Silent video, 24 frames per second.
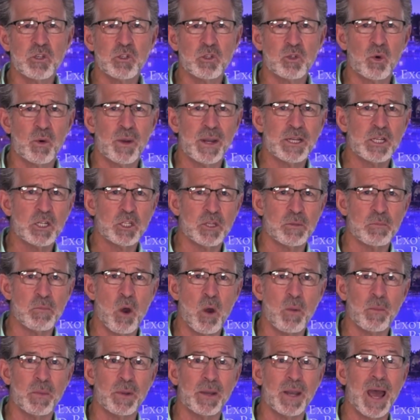tell you a story in
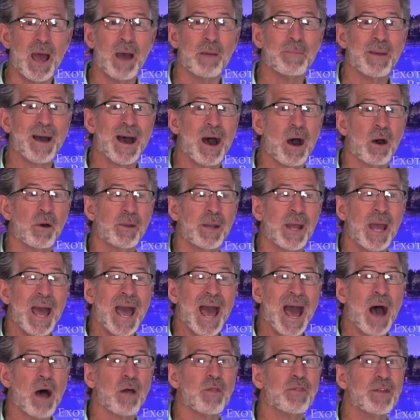just a moment
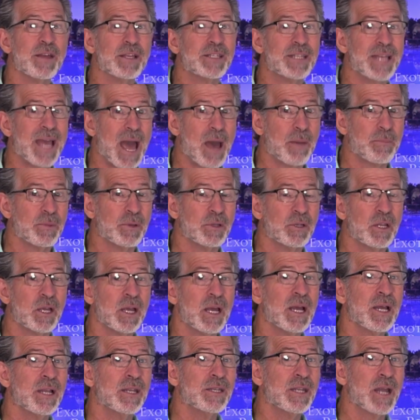about how this
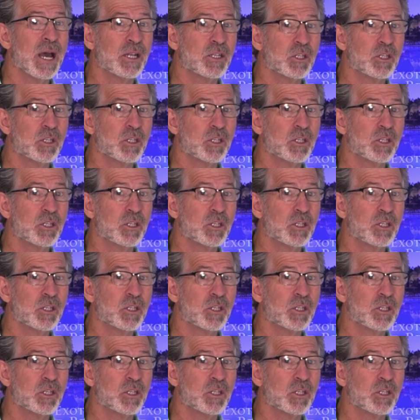happened